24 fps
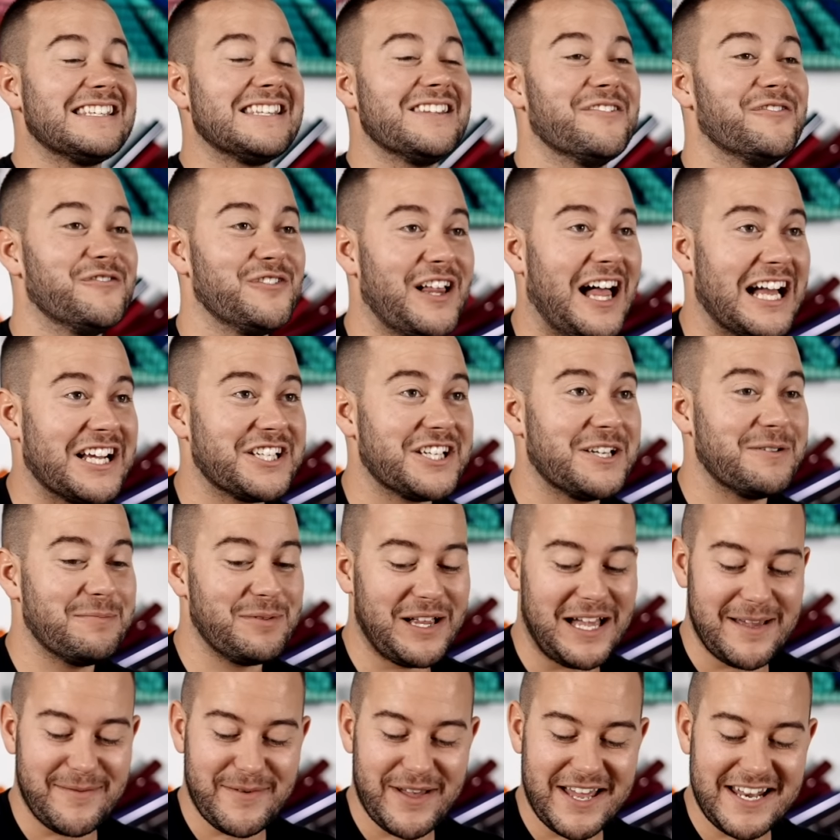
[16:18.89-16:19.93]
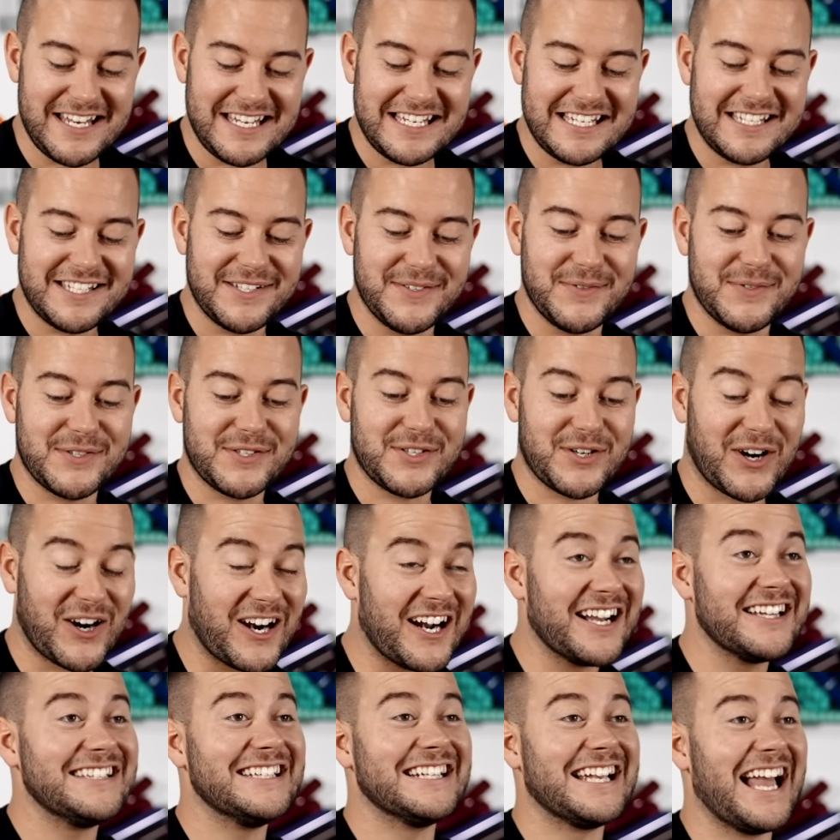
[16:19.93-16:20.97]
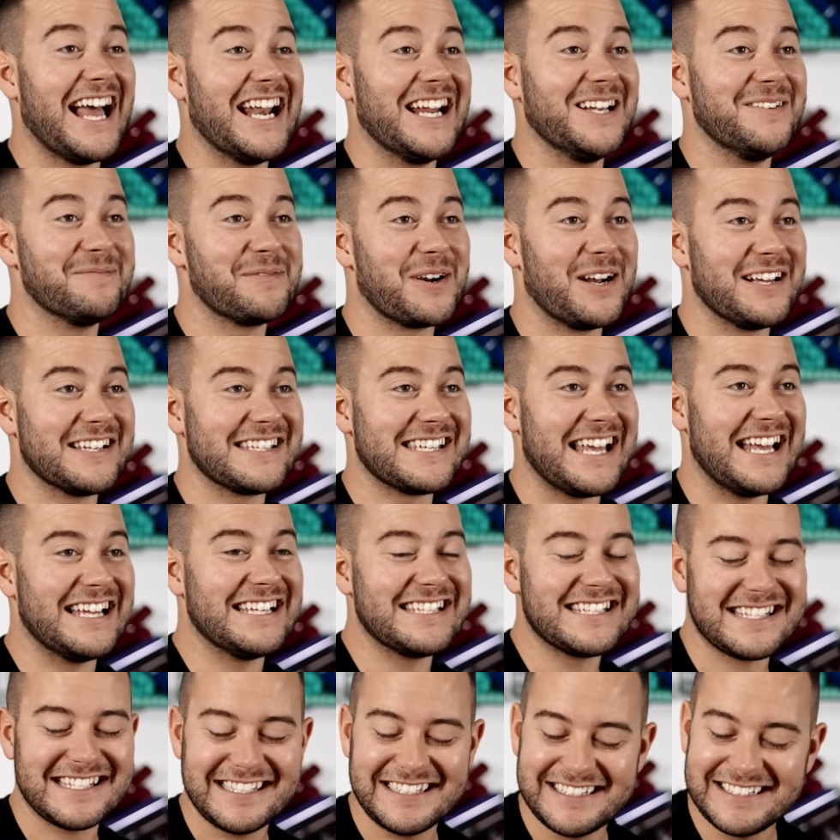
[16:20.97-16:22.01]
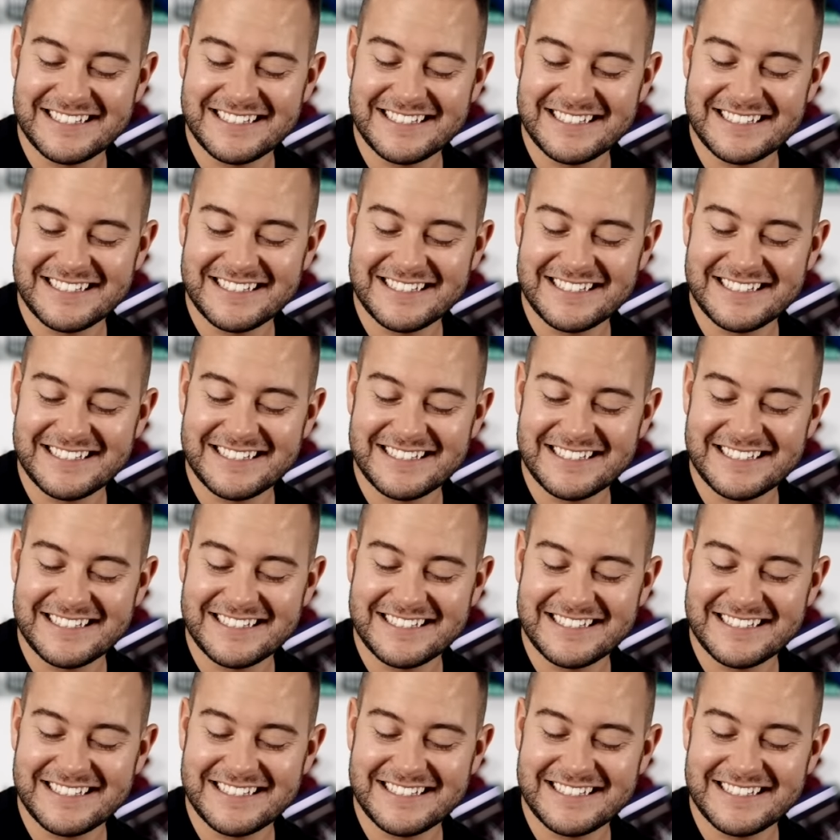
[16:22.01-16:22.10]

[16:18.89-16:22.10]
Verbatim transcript: the flashing play button to start the cutting process.